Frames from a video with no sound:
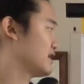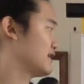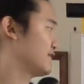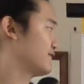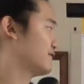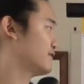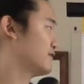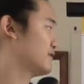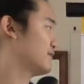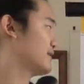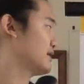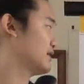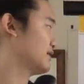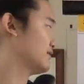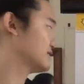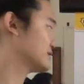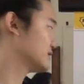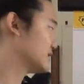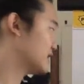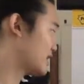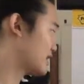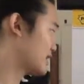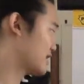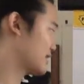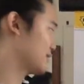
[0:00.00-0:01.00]
for amount of
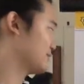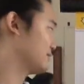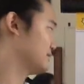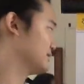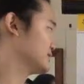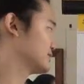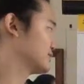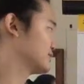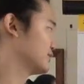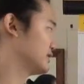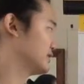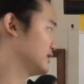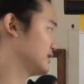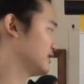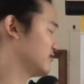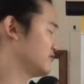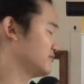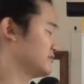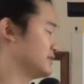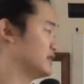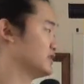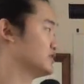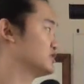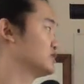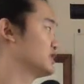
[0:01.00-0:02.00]
time is going to give
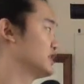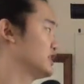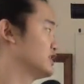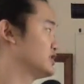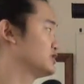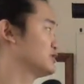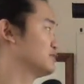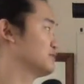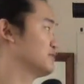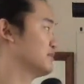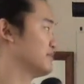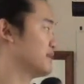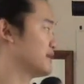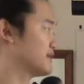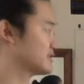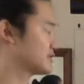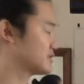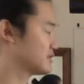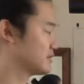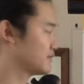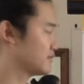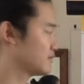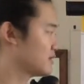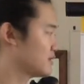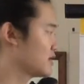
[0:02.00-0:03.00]
me a change in
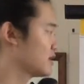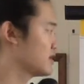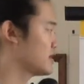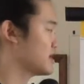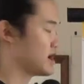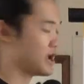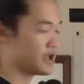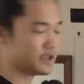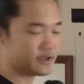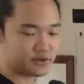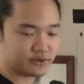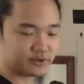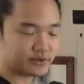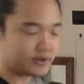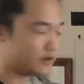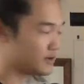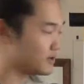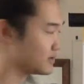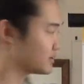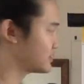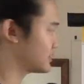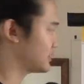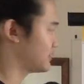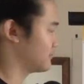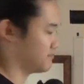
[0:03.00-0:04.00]
momentum. And you'll
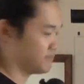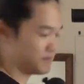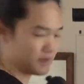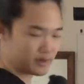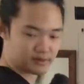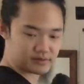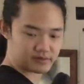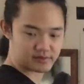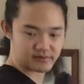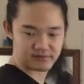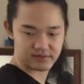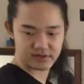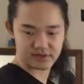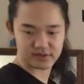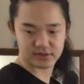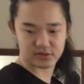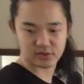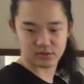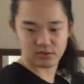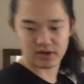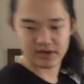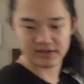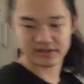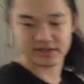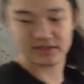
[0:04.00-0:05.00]
notice that both of these
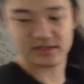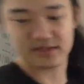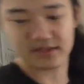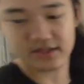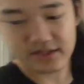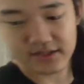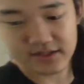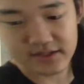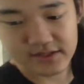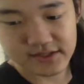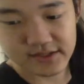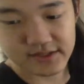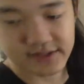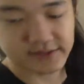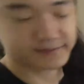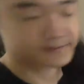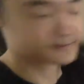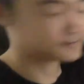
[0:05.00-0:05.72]
quantities,